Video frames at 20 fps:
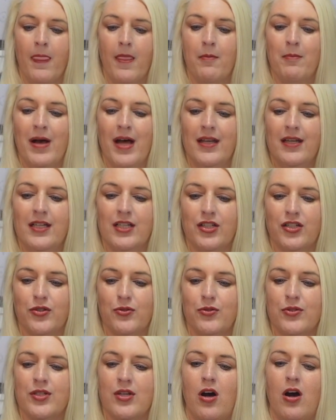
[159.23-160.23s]
my
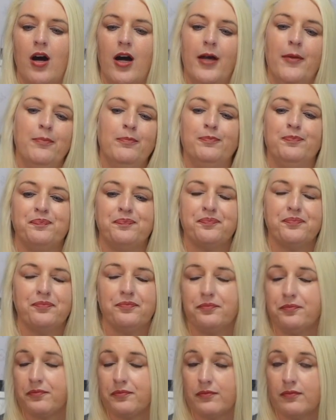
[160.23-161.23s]
initials on
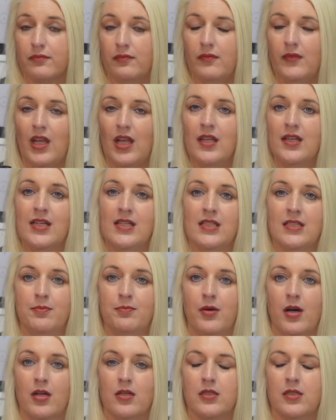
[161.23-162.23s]
these
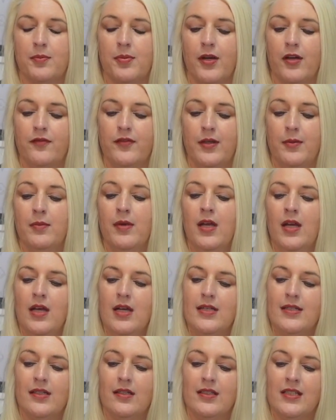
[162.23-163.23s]
bottles of perfume.
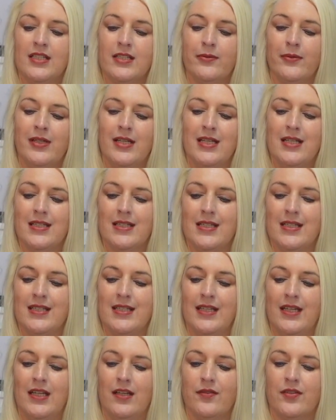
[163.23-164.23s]
So this one is the
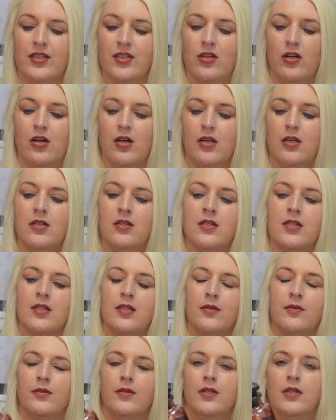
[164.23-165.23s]
City of
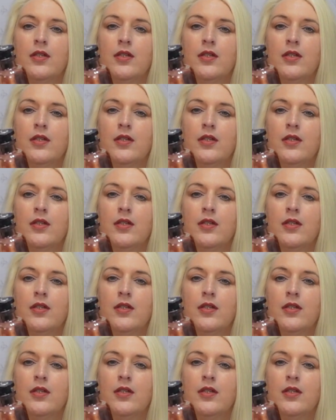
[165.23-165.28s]
Stars.